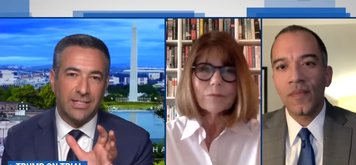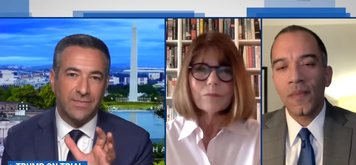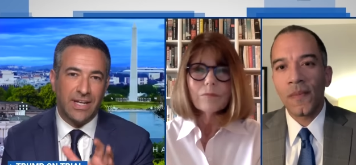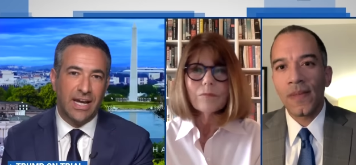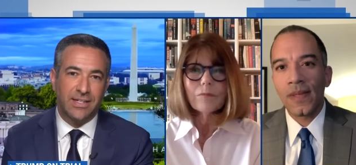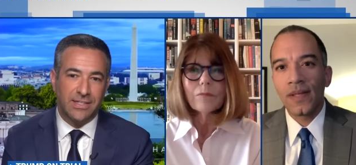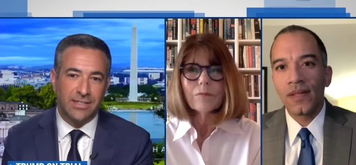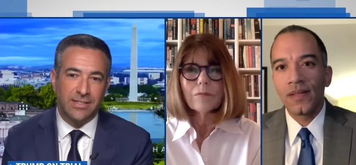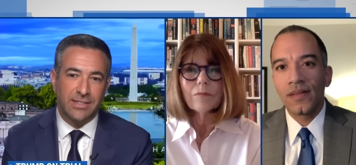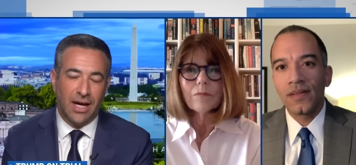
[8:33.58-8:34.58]
Speaker 1: of
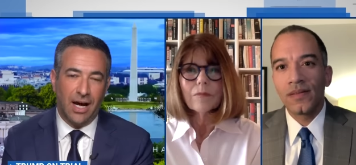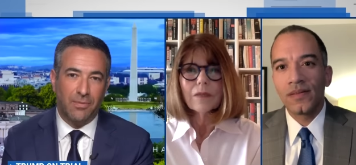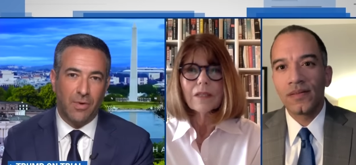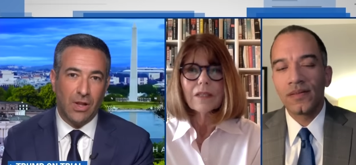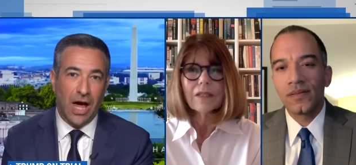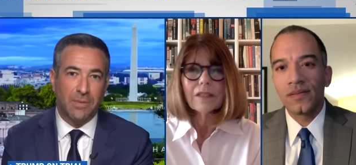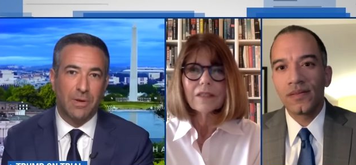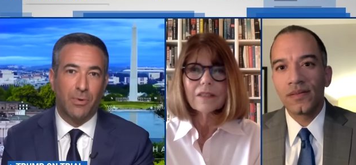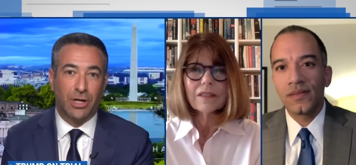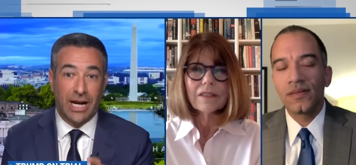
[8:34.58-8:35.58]
cases. Um, a lot of
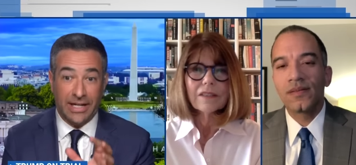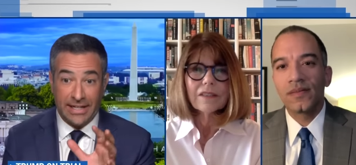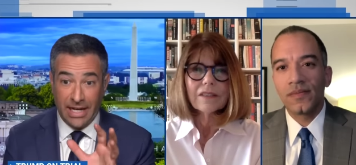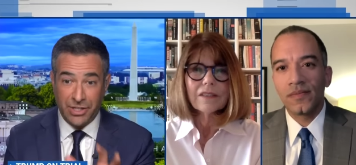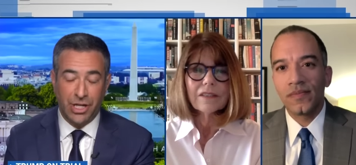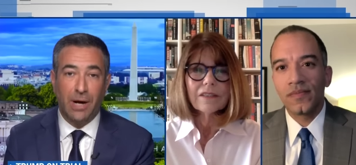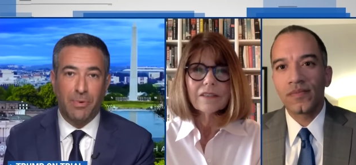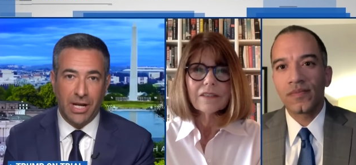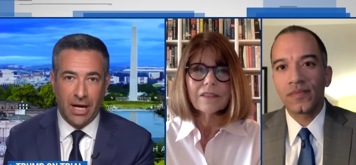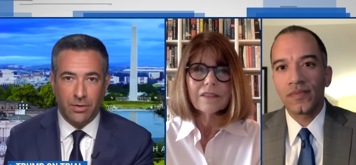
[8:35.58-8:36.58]
people are kind of catching up
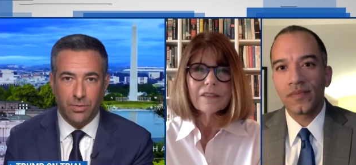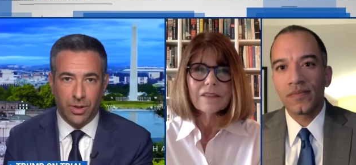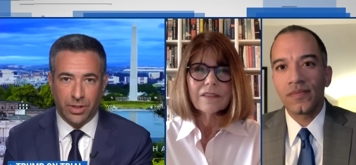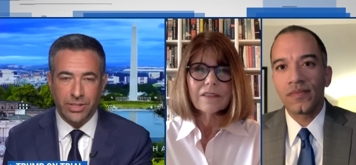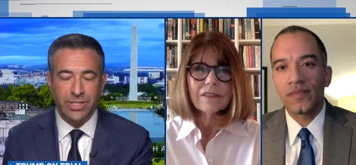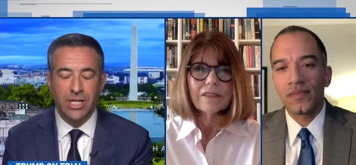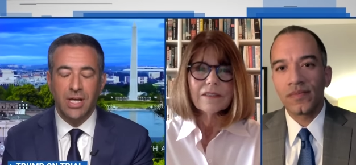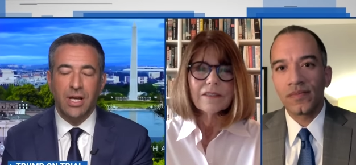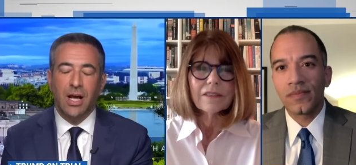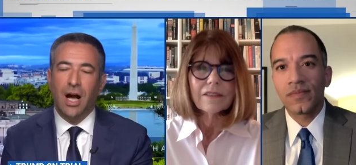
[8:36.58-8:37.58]
on how it works.
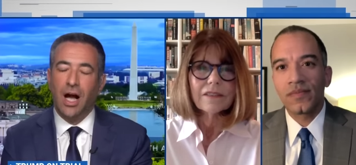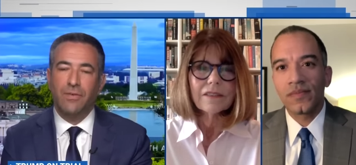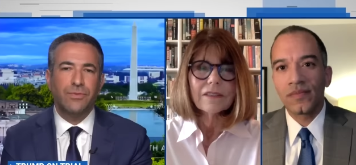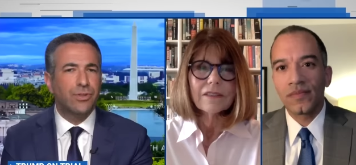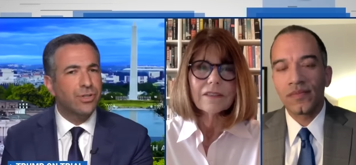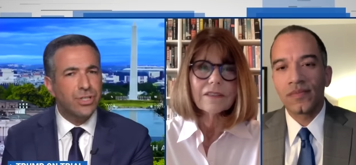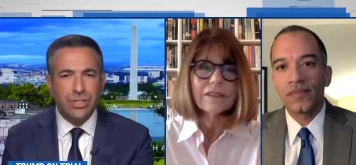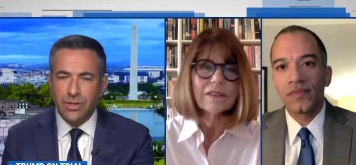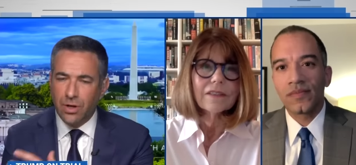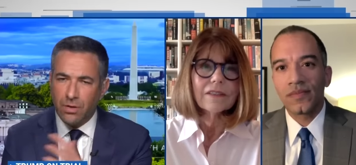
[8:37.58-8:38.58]
Uh, your
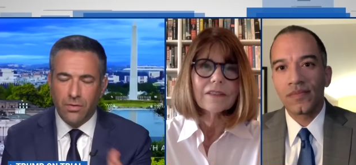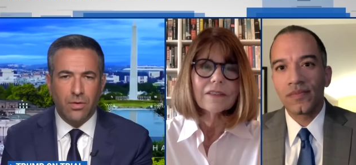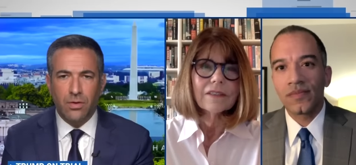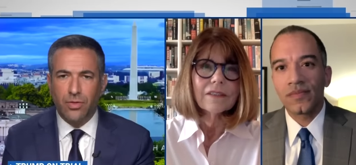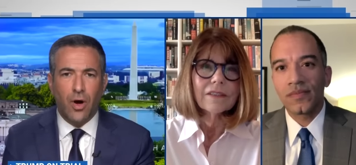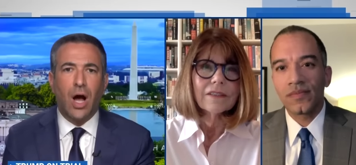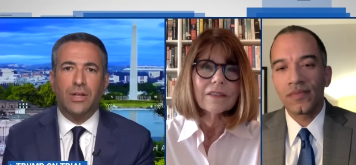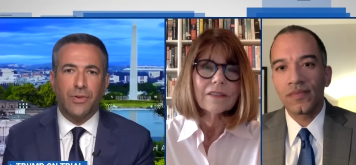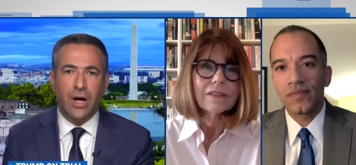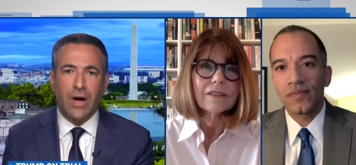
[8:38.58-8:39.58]
just
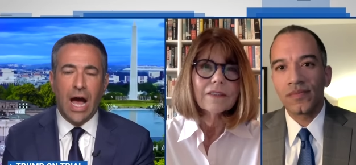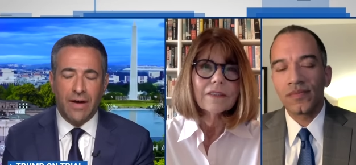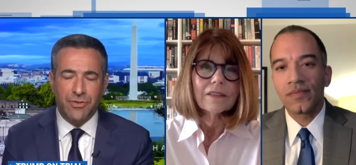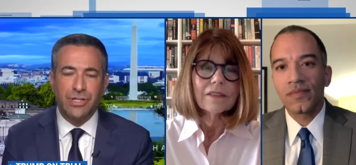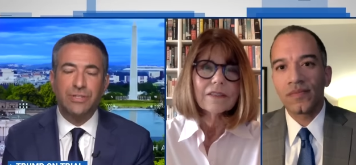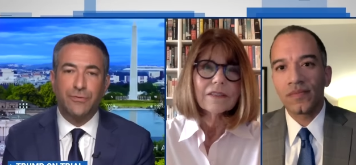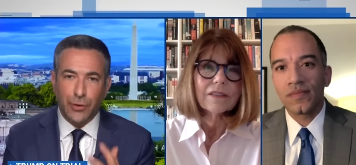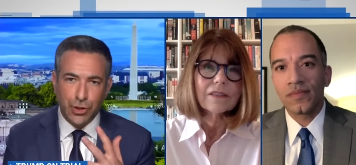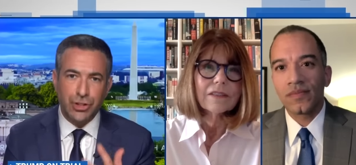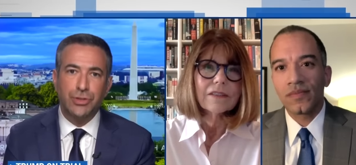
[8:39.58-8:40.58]
thoughts uh, after these
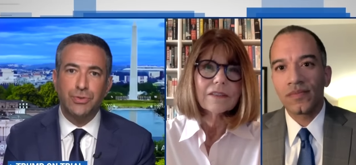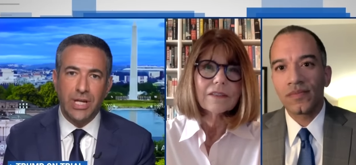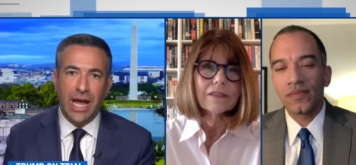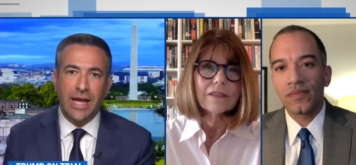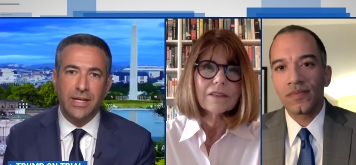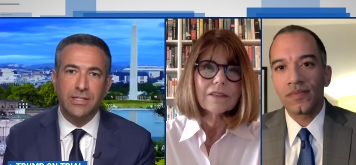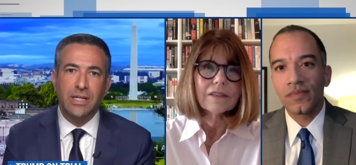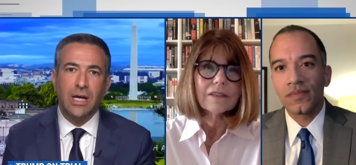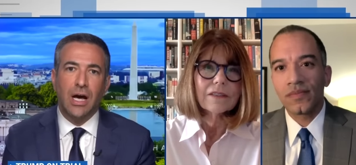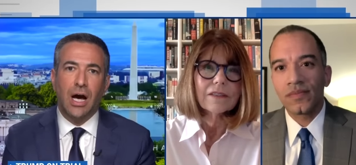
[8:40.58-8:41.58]
first two days,
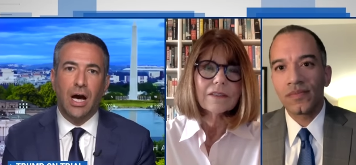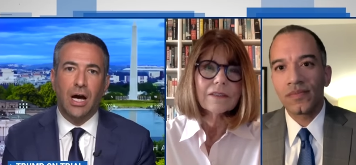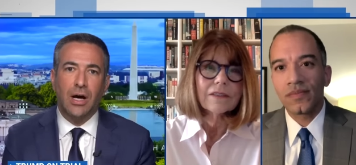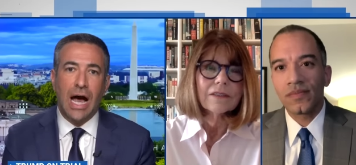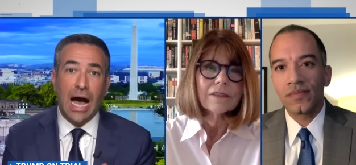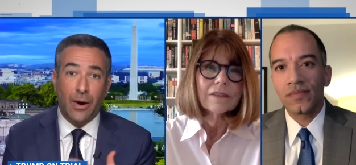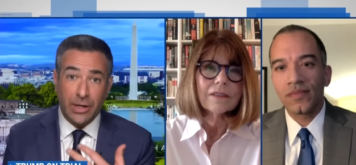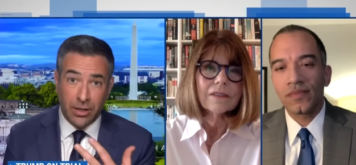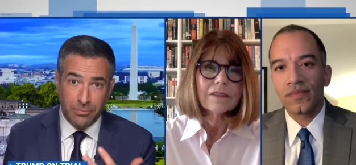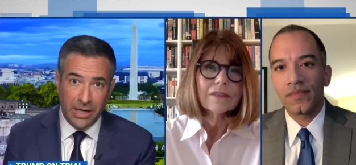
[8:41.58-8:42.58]
uh, how it
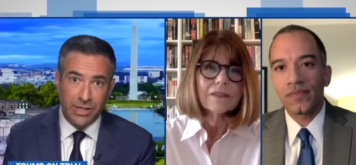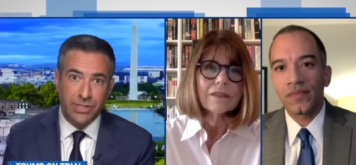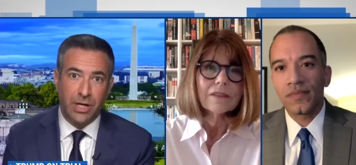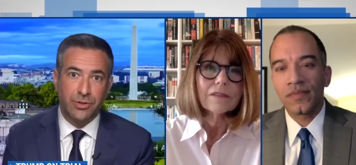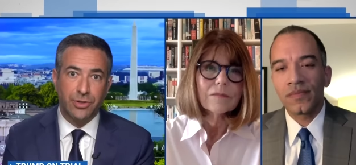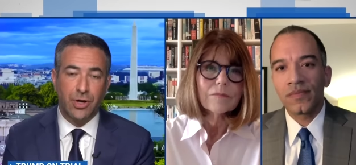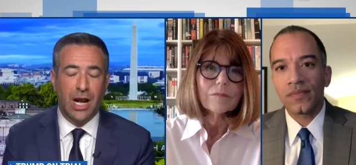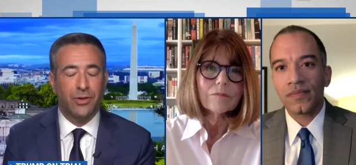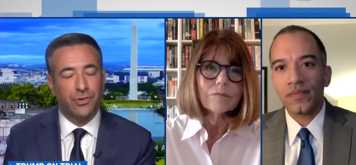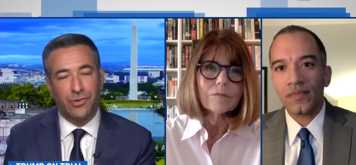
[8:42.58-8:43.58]
compares to other
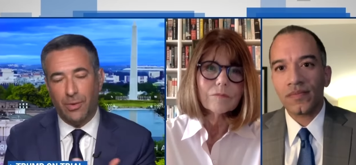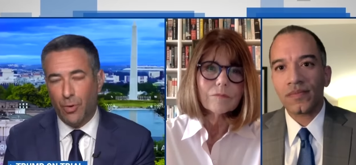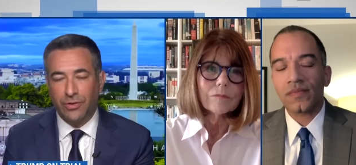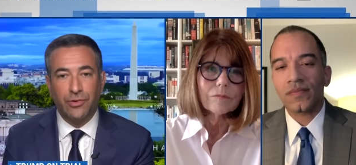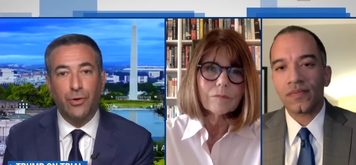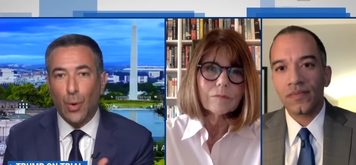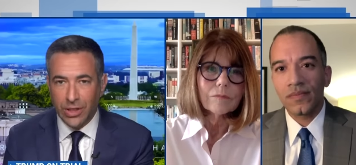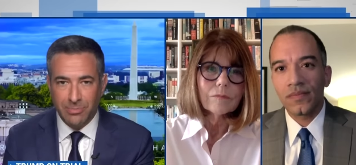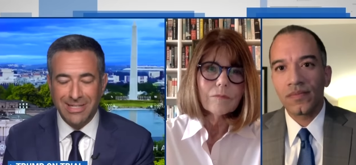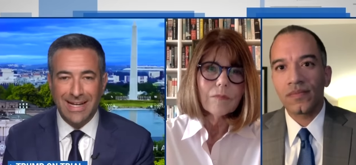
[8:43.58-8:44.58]
trials. In some ways, it's going
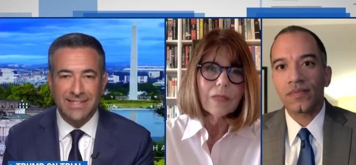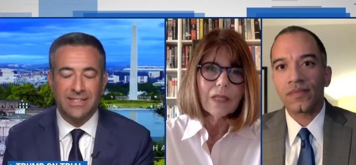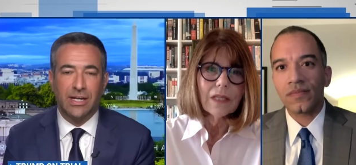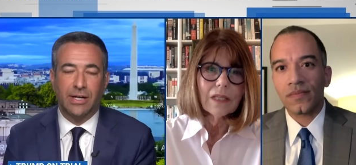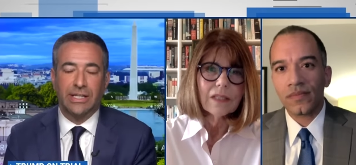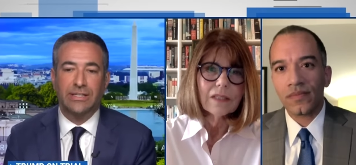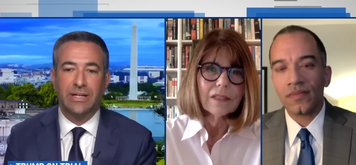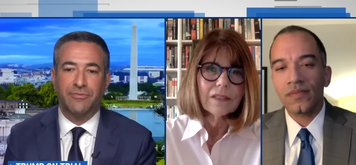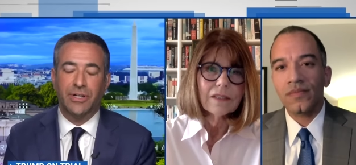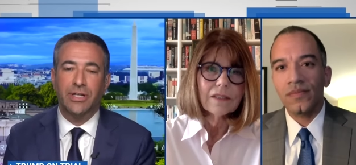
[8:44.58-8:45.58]
to be necessarily
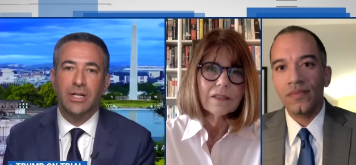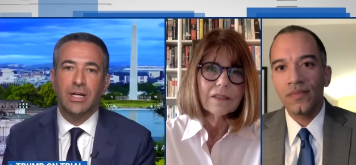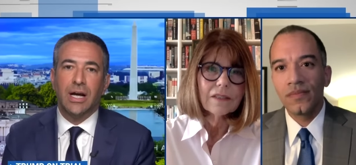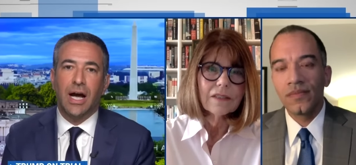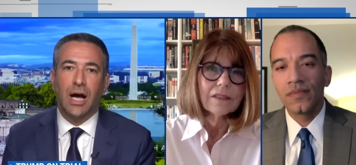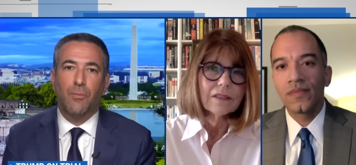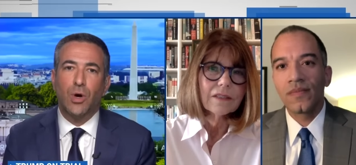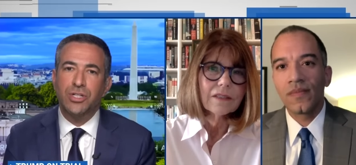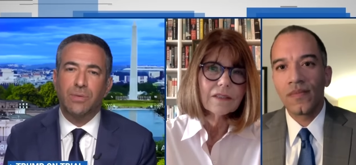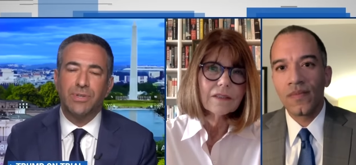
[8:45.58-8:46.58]
different. Um,
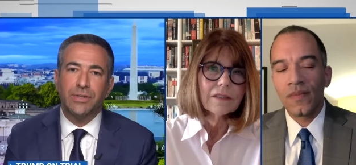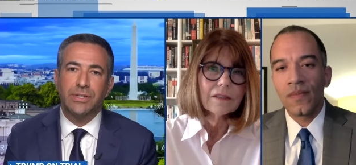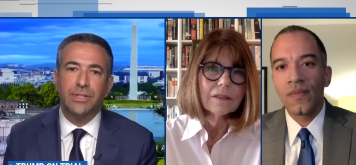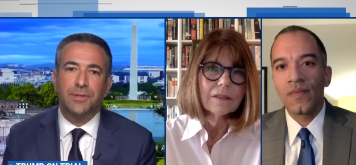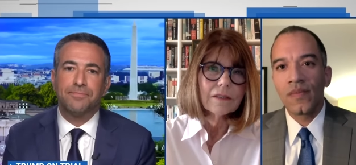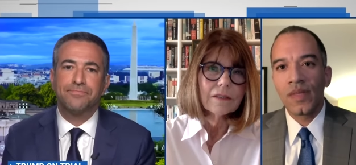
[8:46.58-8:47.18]
what jumped out to you?